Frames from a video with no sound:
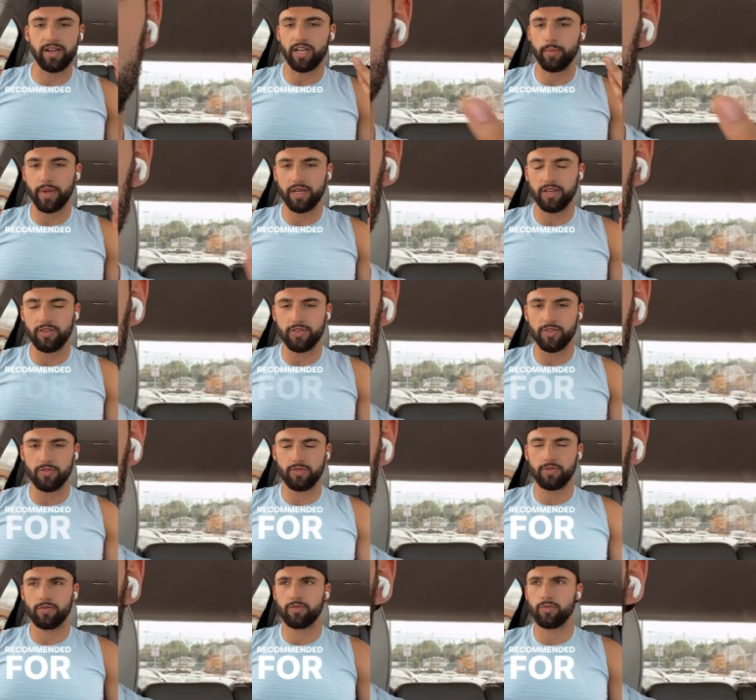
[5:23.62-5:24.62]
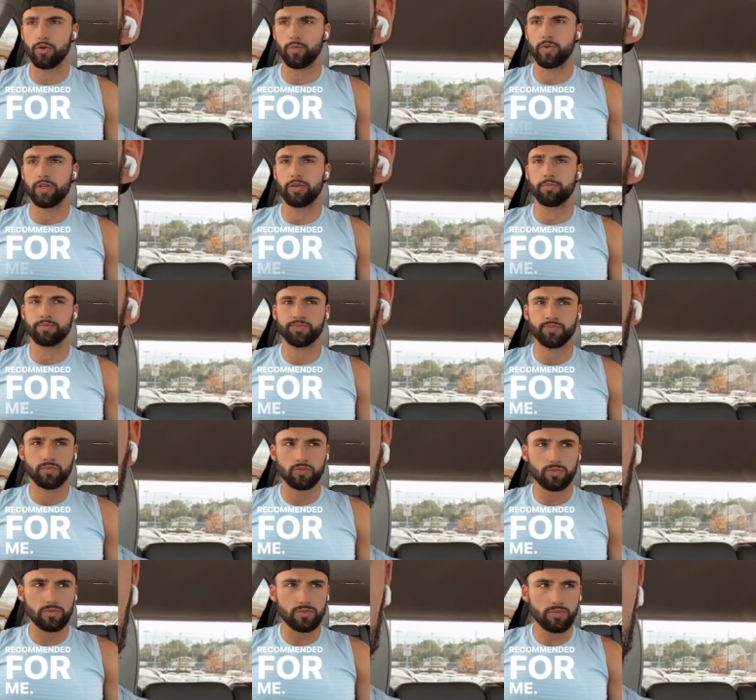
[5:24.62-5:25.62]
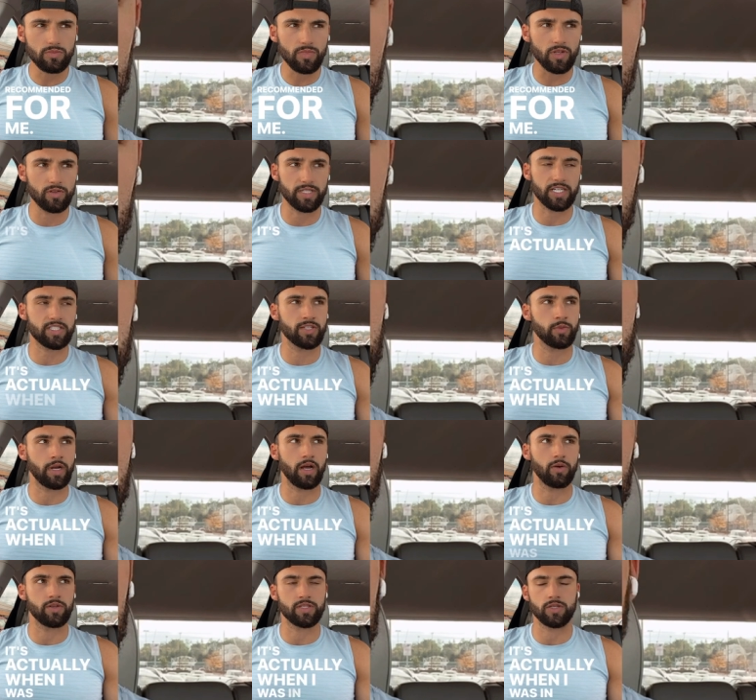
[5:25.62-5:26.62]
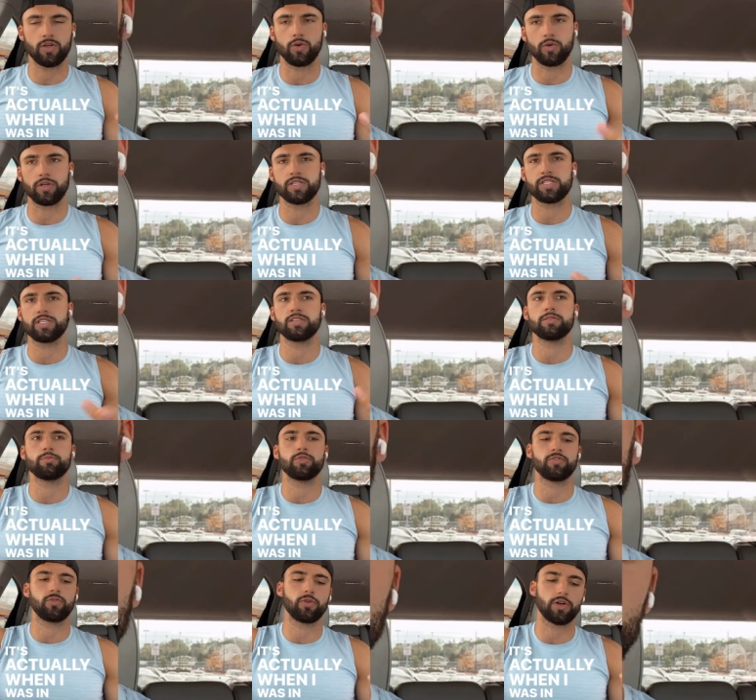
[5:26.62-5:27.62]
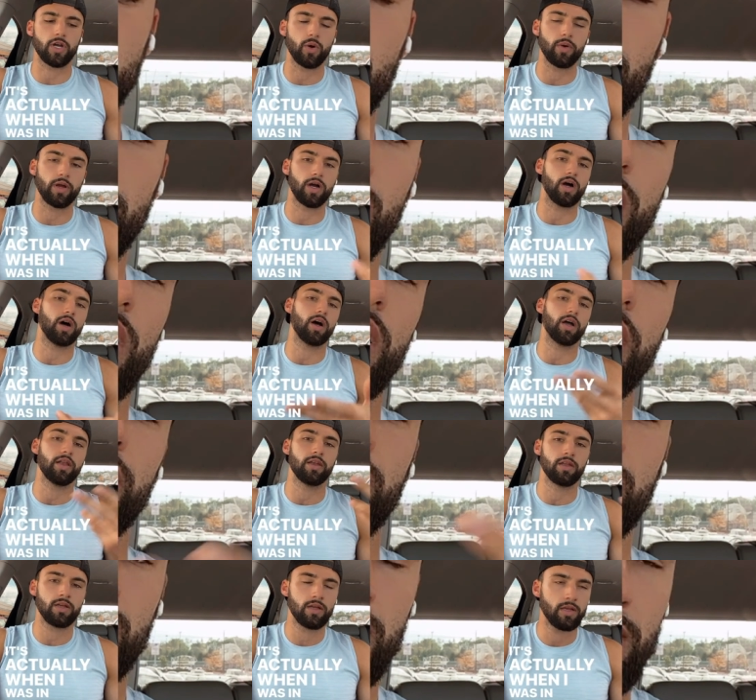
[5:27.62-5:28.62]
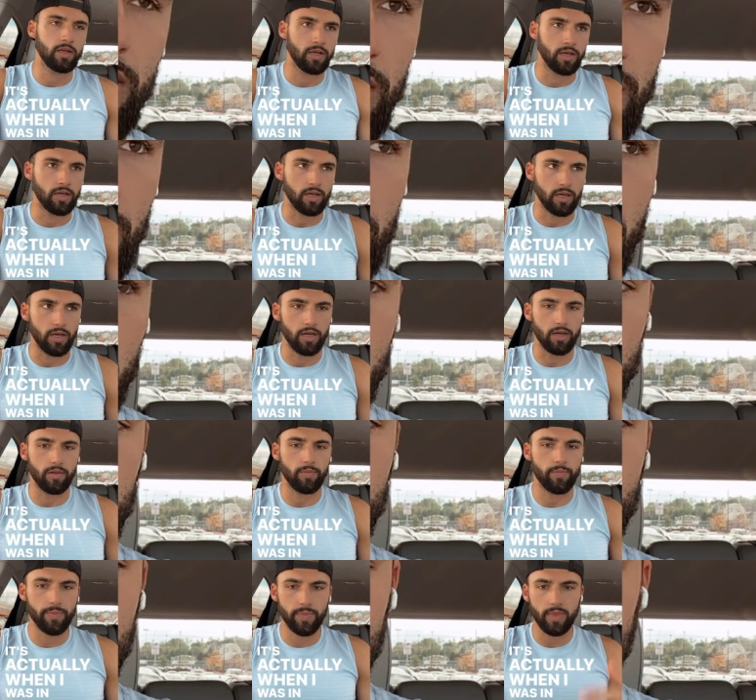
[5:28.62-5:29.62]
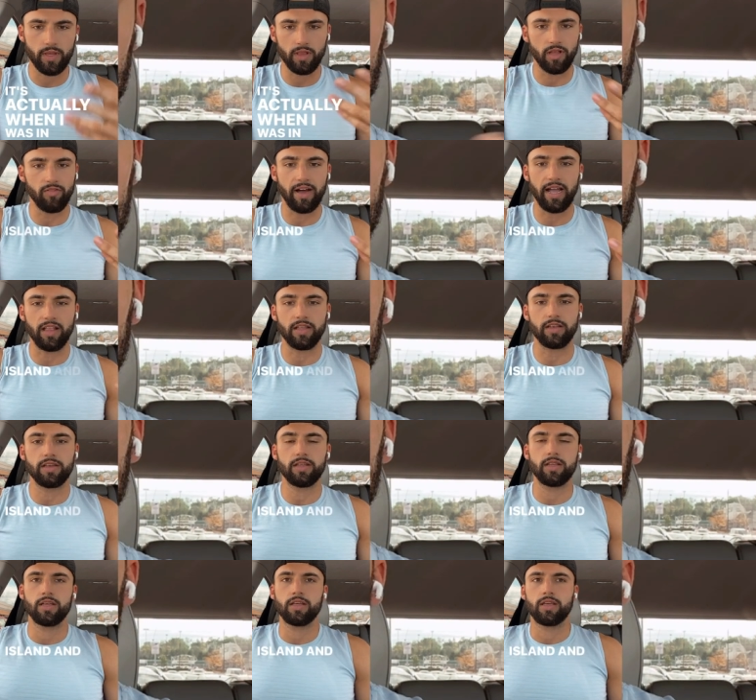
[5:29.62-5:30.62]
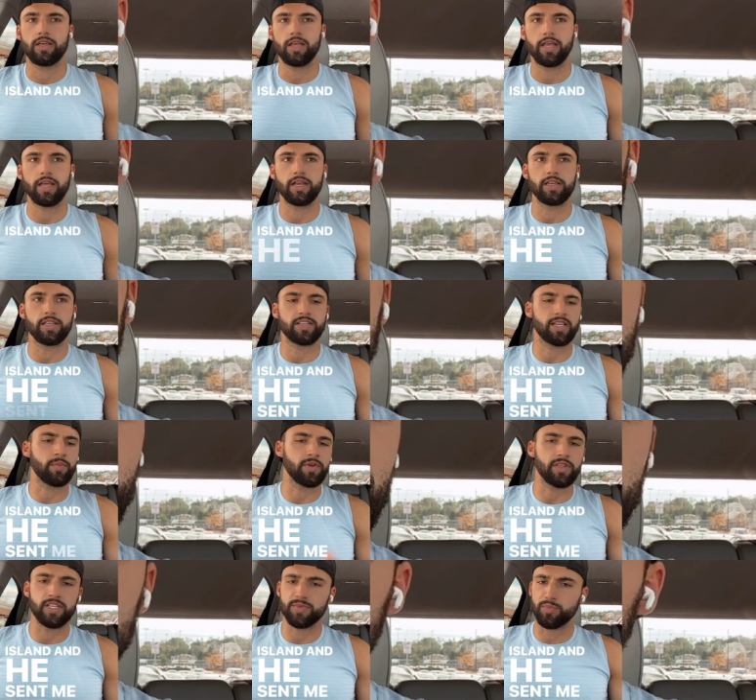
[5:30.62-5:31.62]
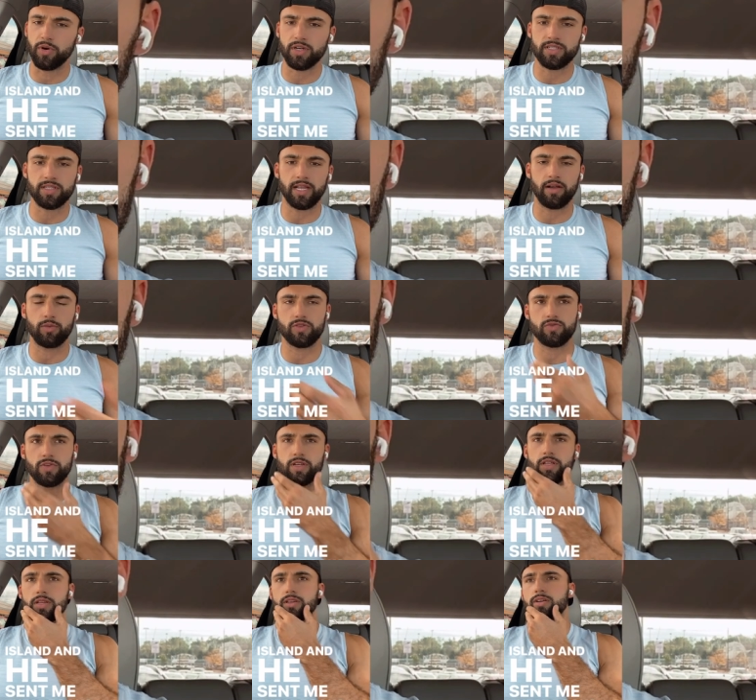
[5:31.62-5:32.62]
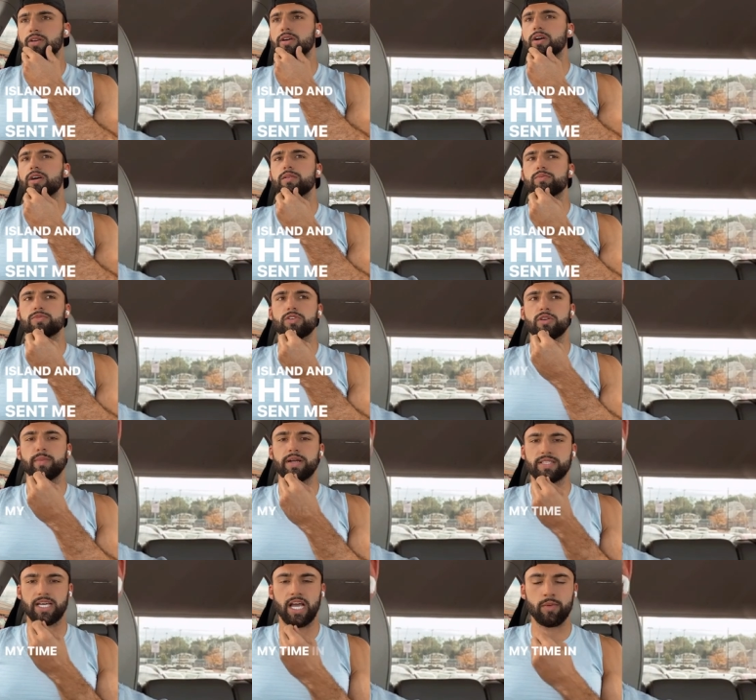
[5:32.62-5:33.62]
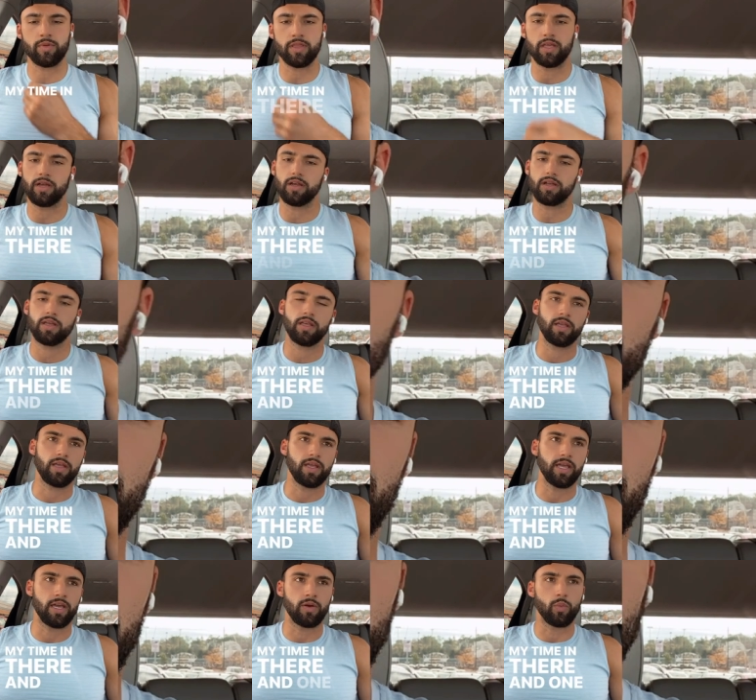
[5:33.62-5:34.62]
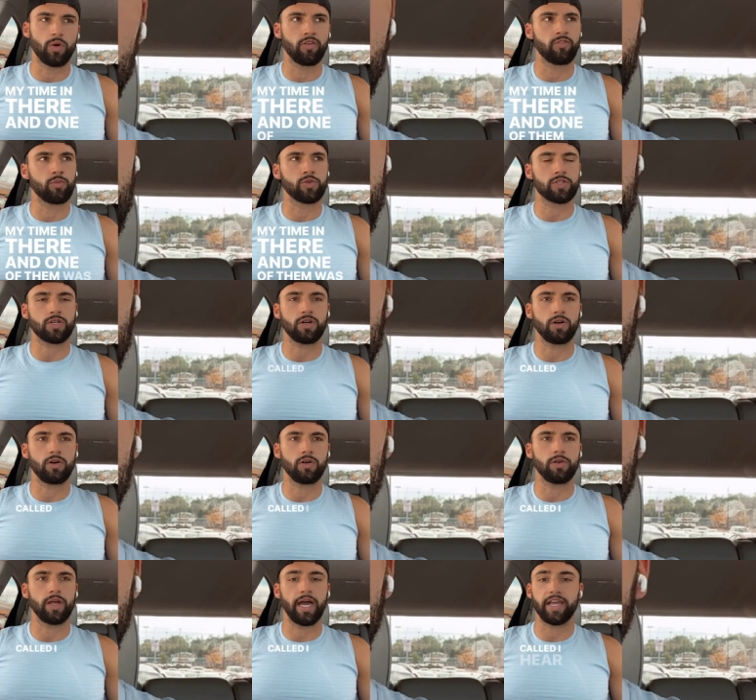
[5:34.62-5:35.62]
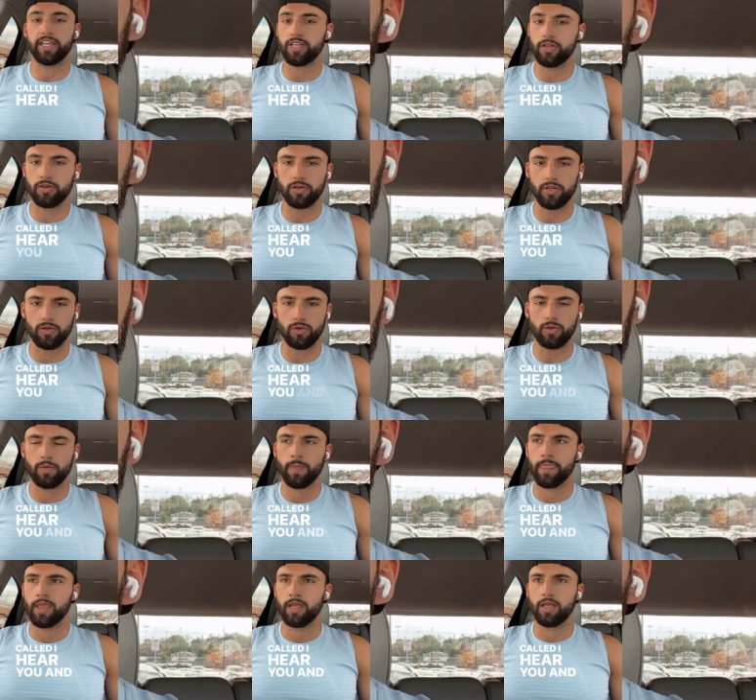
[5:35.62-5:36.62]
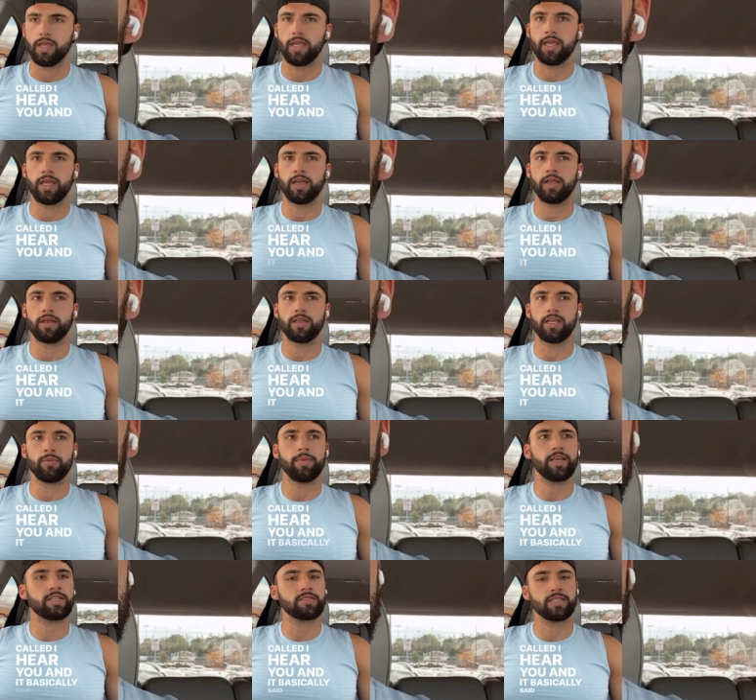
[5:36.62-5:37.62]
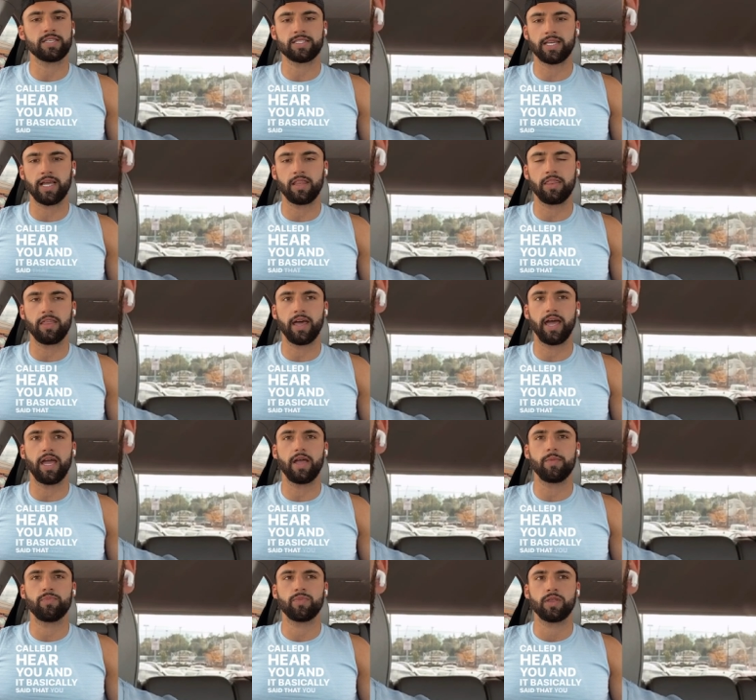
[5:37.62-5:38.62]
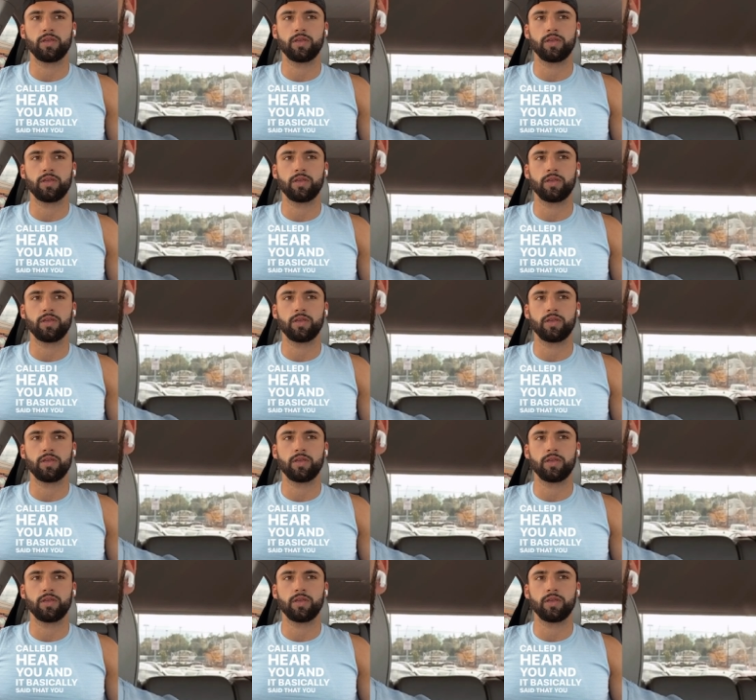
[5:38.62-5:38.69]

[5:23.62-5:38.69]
recommended for me. It was actually when I was in quarantine before going on um, Love Island. And he sent me these books that I was reading um, during my time in there. And one of them was called I Hear You. And it basically said that